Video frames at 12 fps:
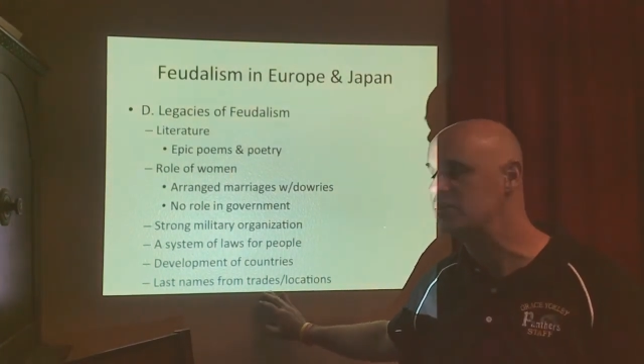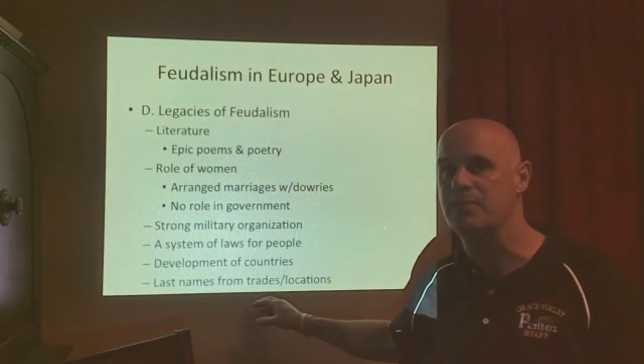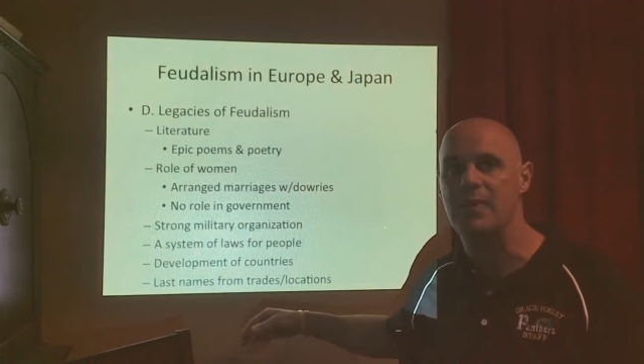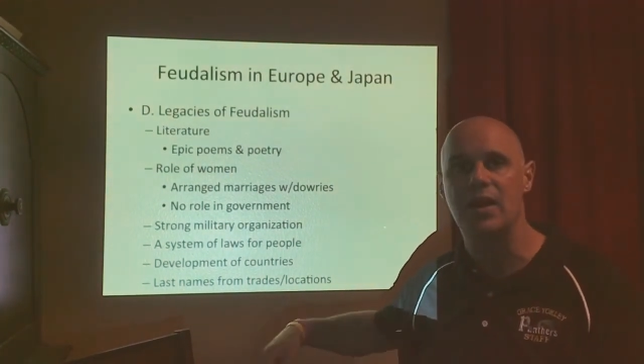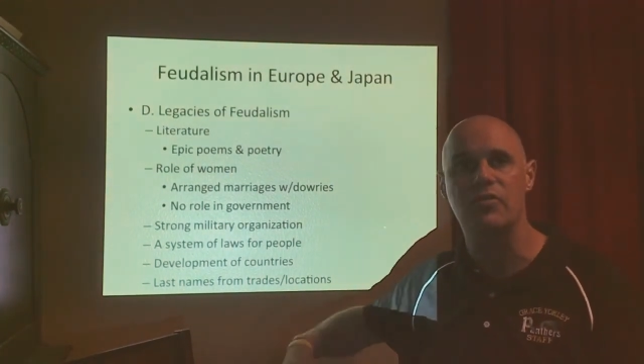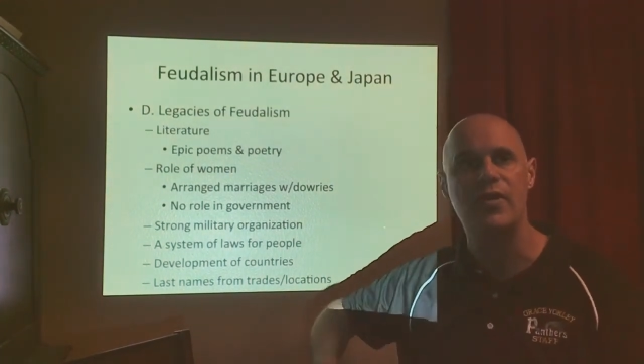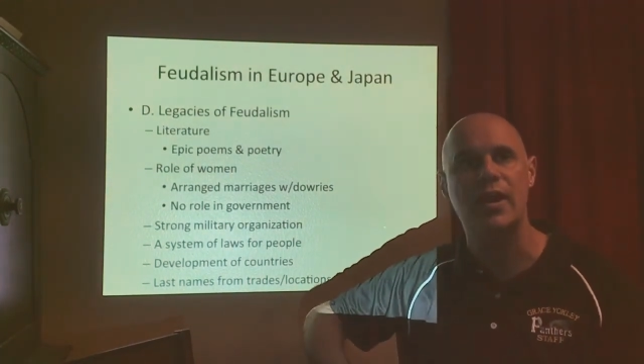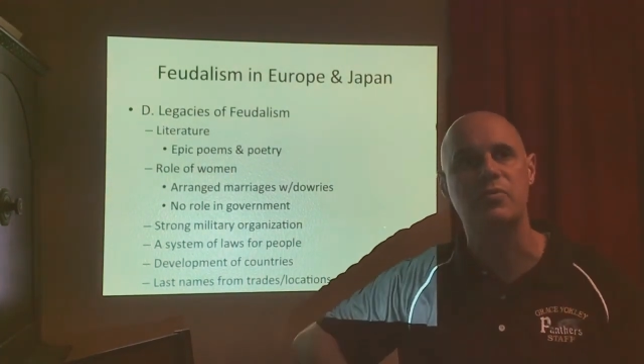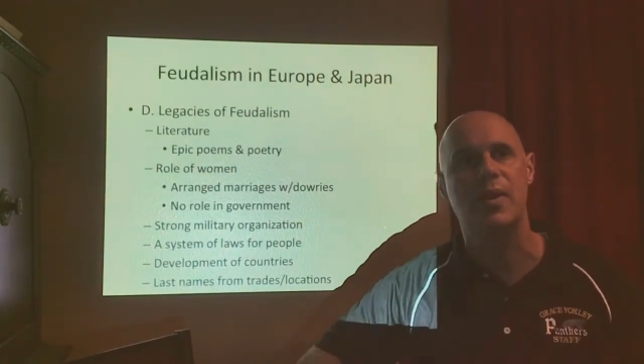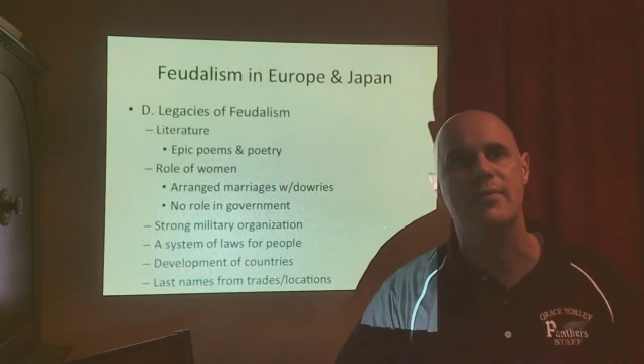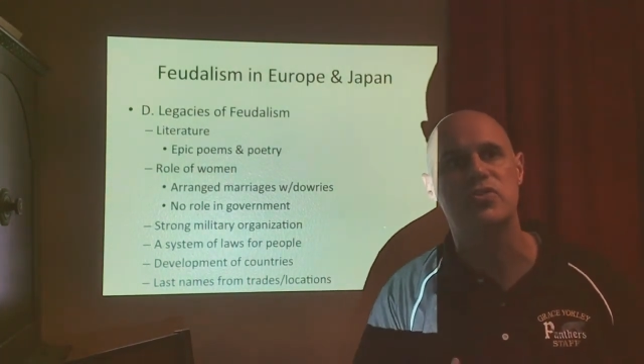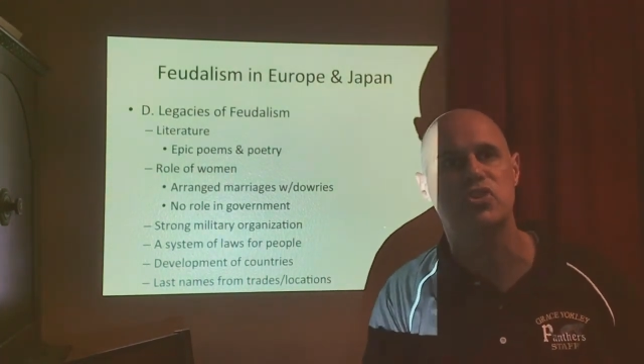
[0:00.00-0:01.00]
And matter of fact, we
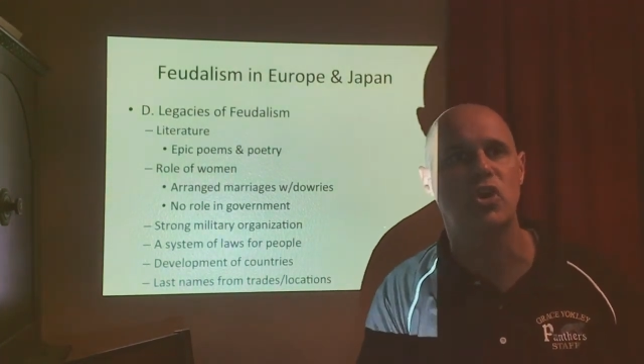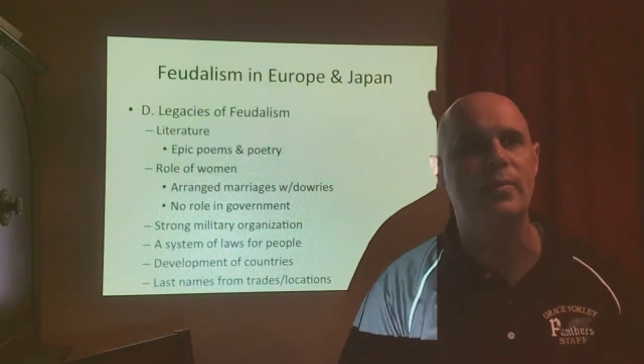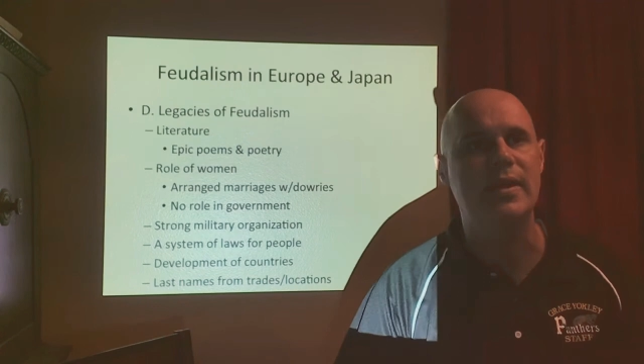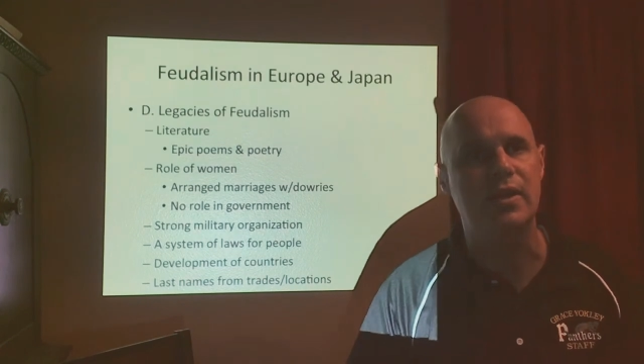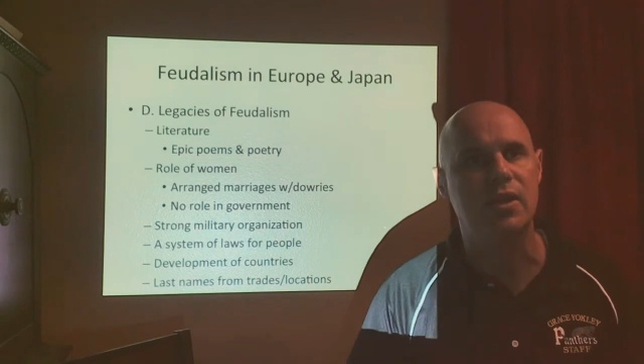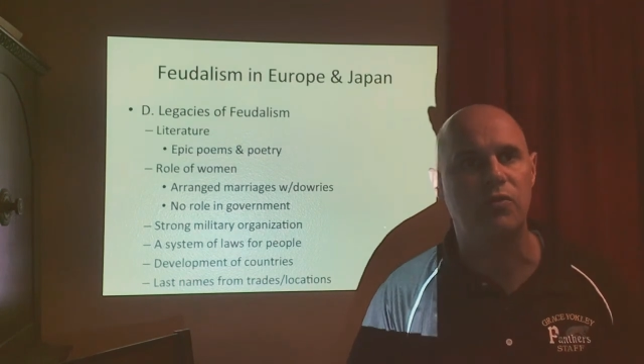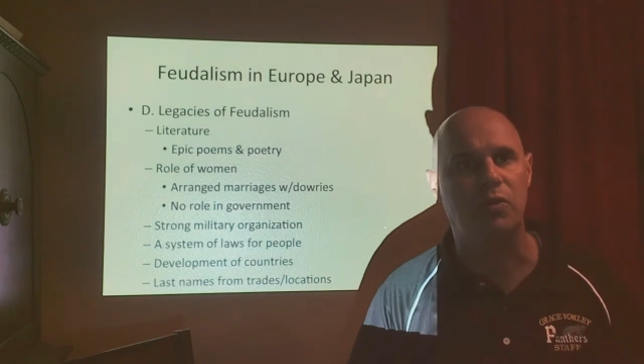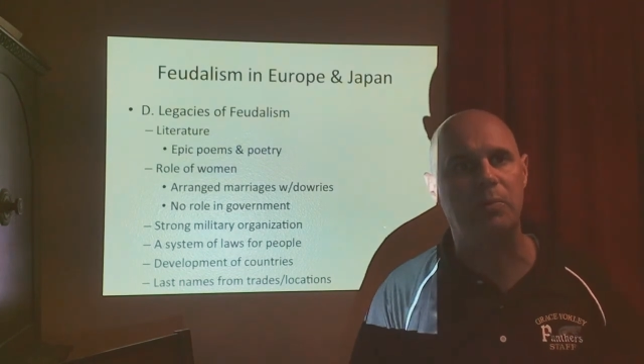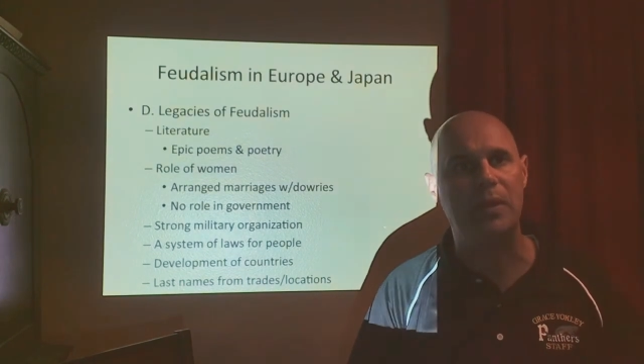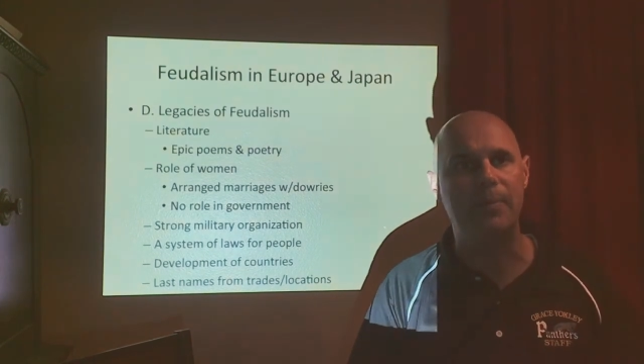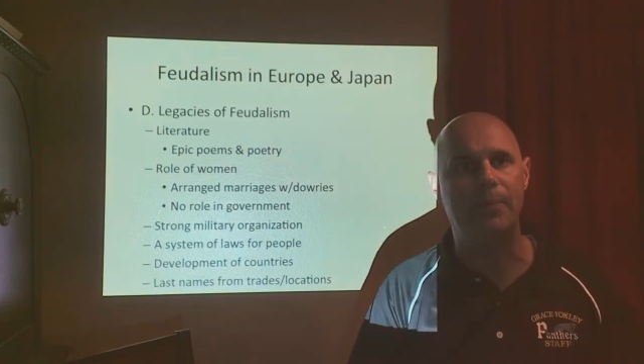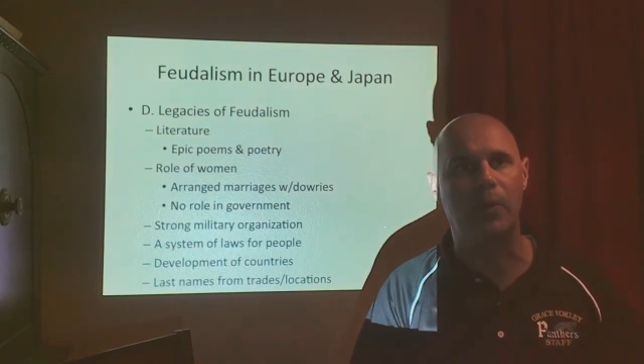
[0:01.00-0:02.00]
have so many different
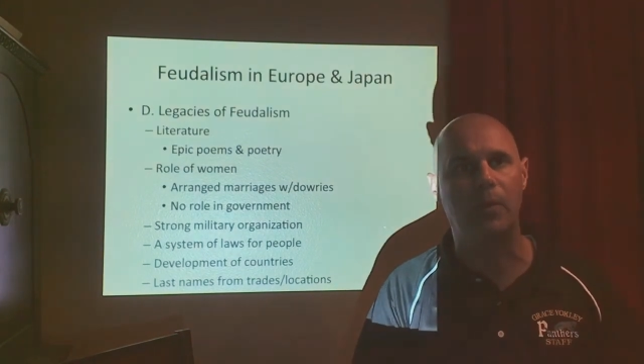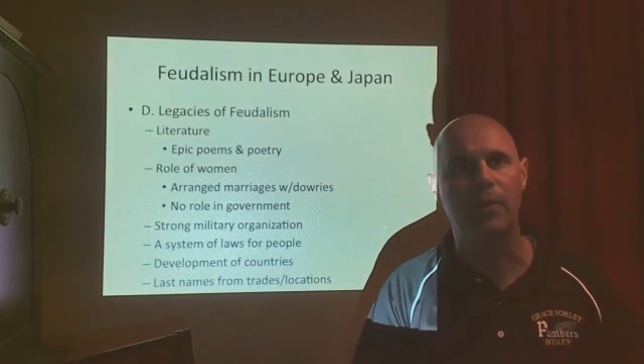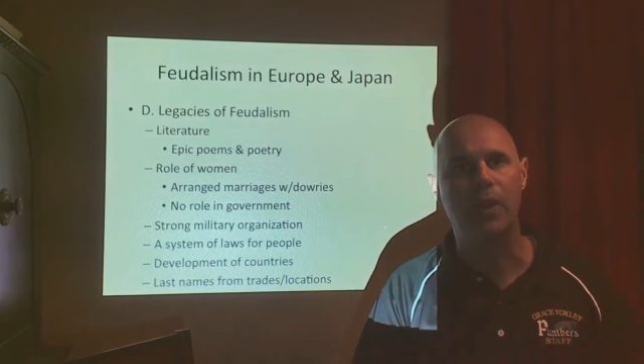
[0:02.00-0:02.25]
people